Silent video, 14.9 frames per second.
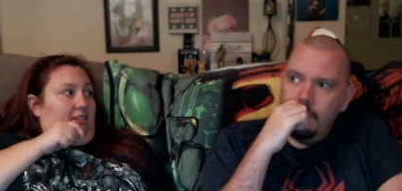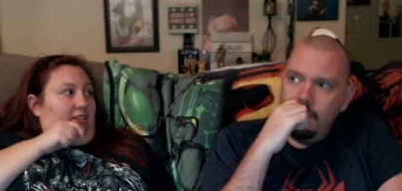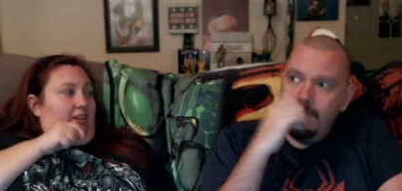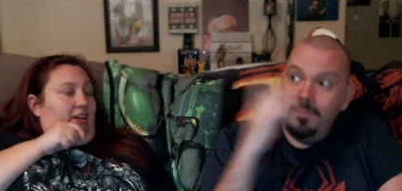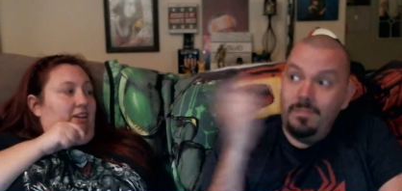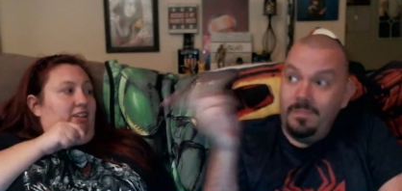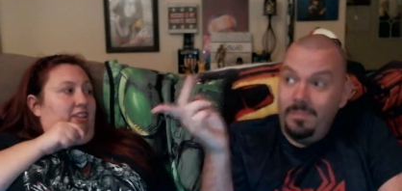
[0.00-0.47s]

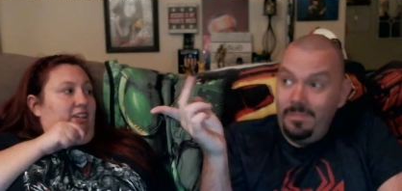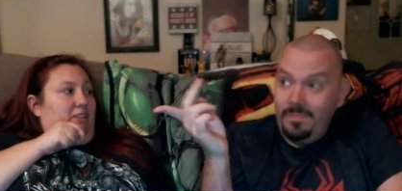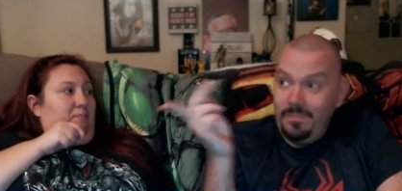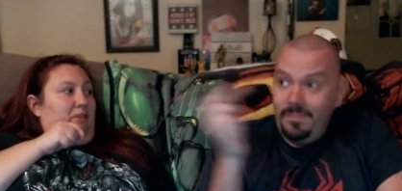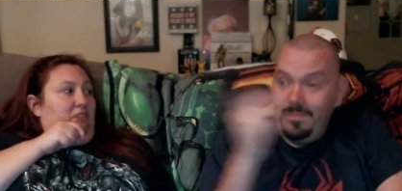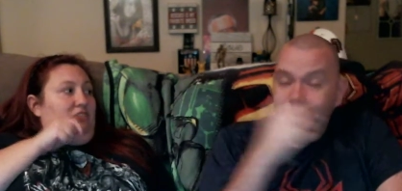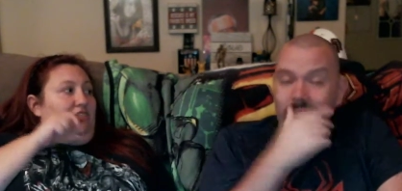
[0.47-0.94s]
Speaker 1: ugly
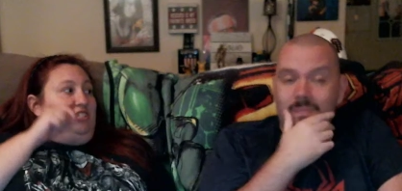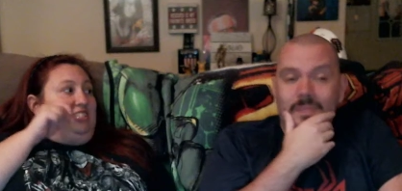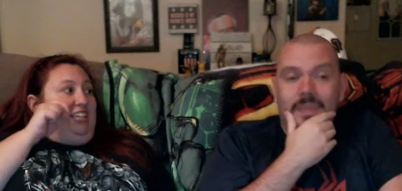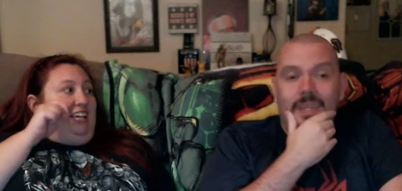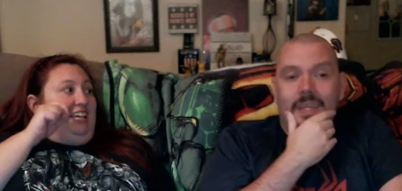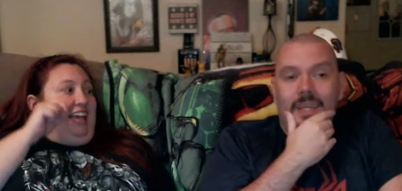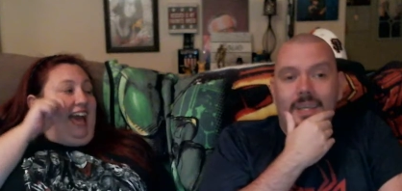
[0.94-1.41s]
emotions
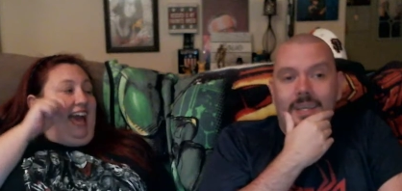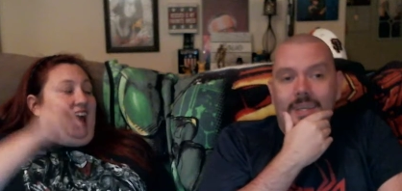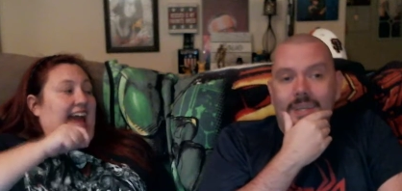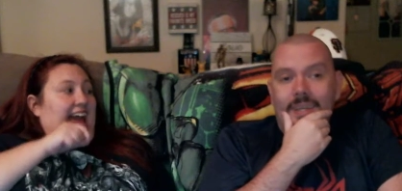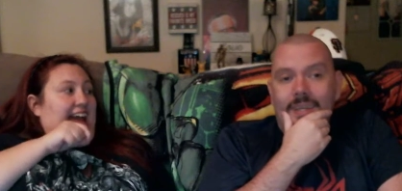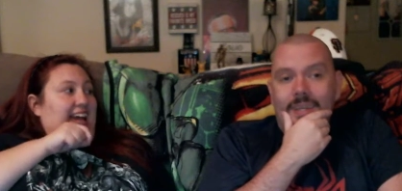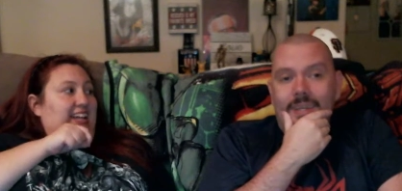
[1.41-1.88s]
like
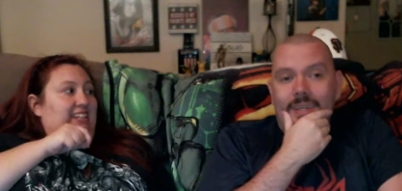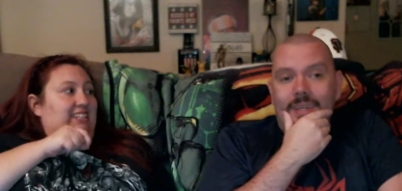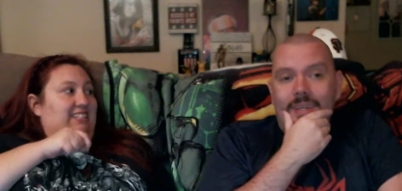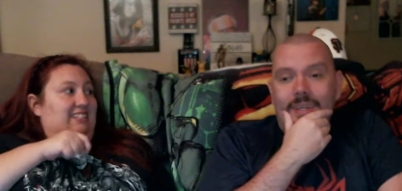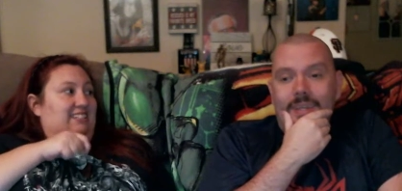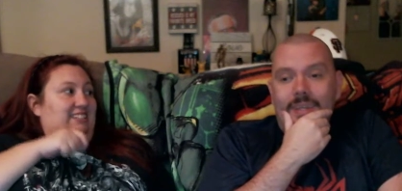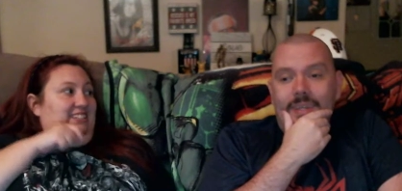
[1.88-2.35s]
hate
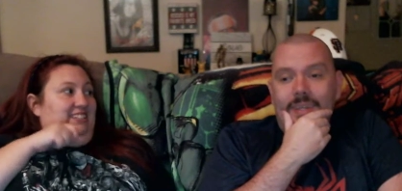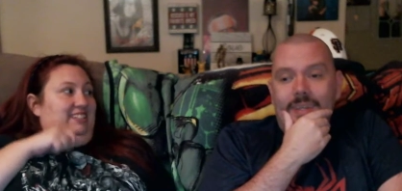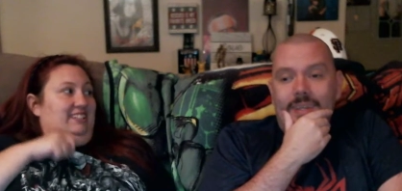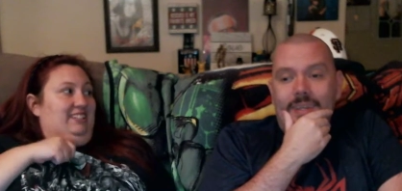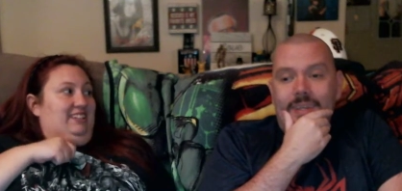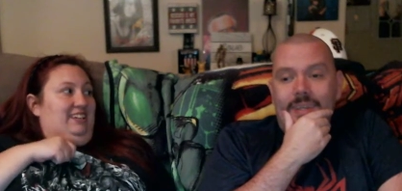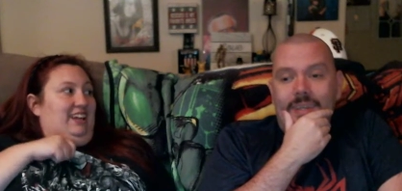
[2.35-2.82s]

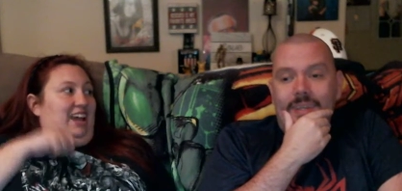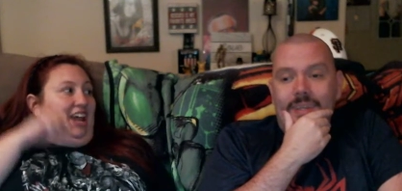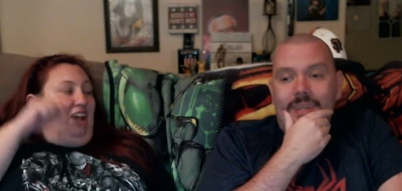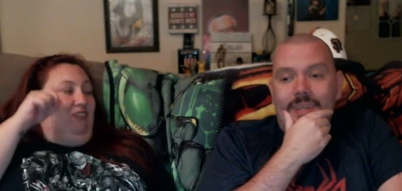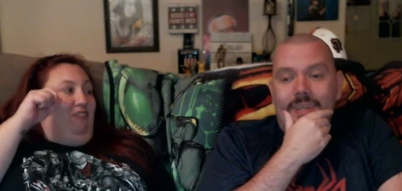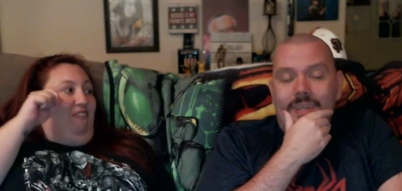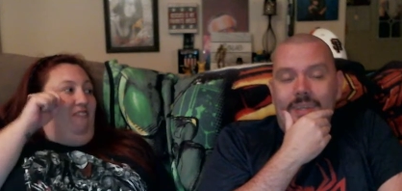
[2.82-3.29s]

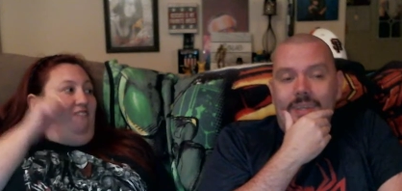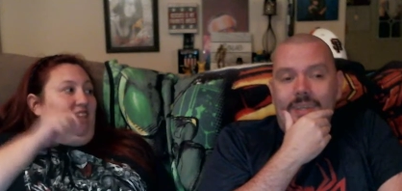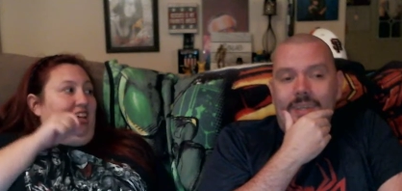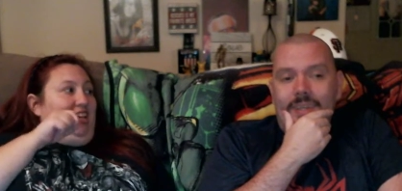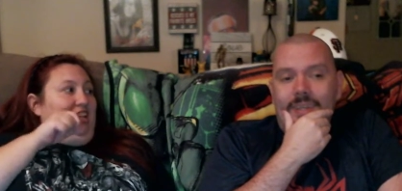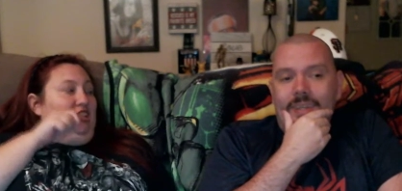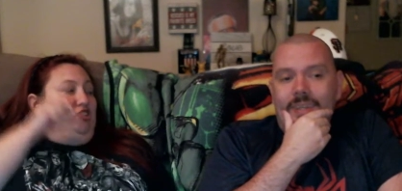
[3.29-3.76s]
and
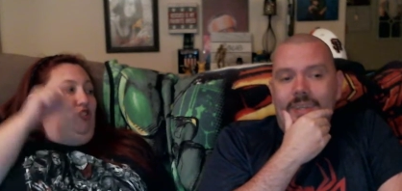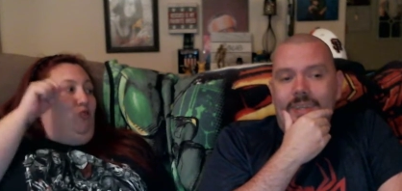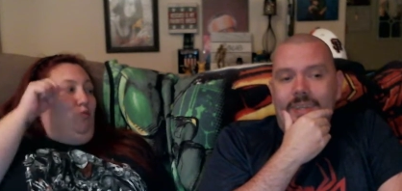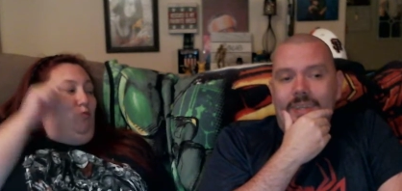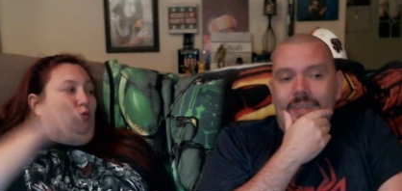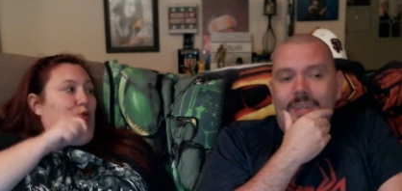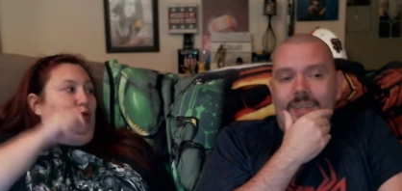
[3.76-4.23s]
revenge
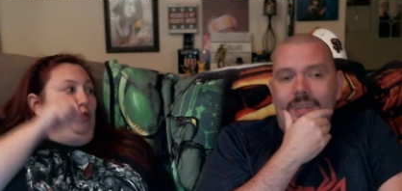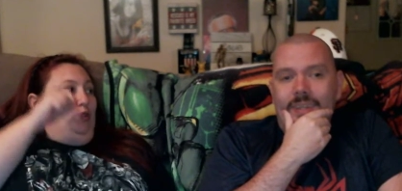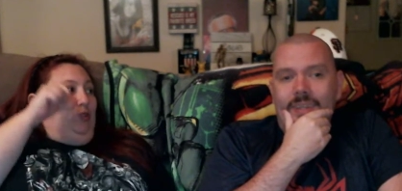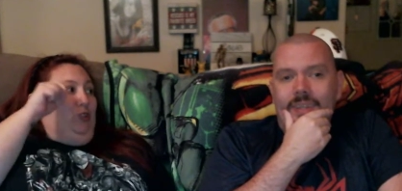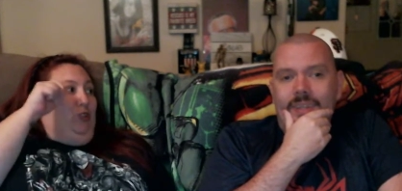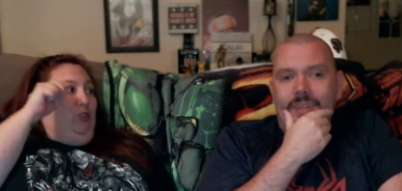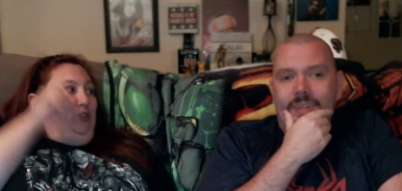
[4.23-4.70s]

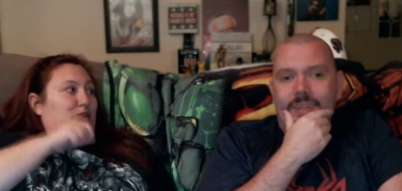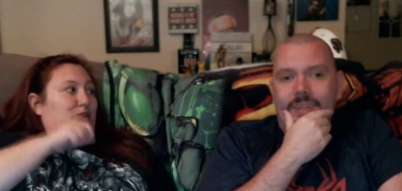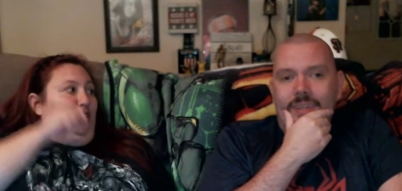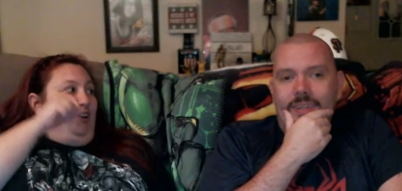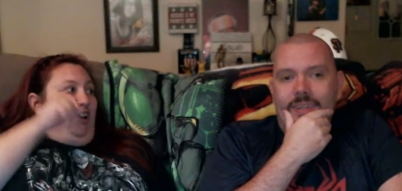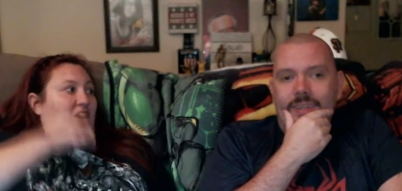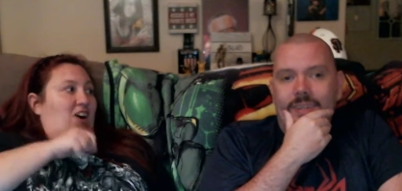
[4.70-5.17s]
rule
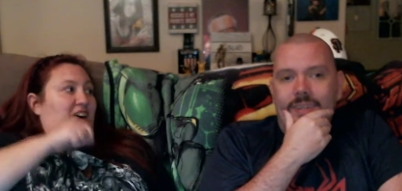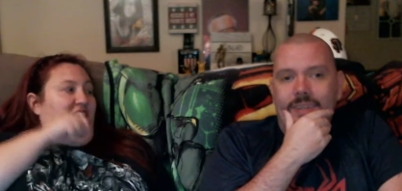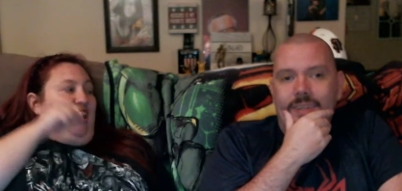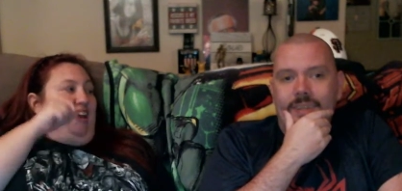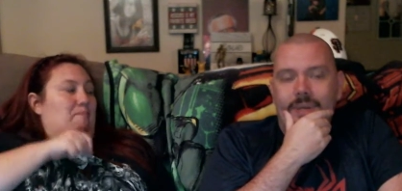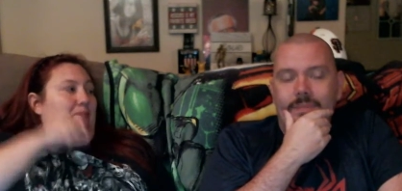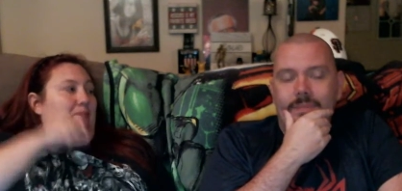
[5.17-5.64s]
your heart
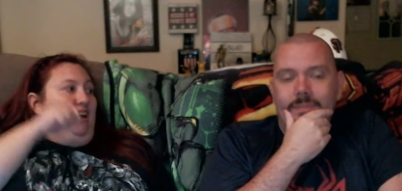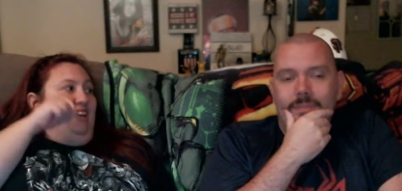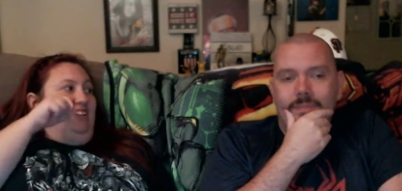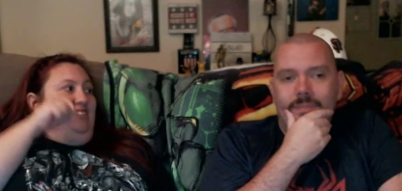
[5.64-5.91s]
and yep. make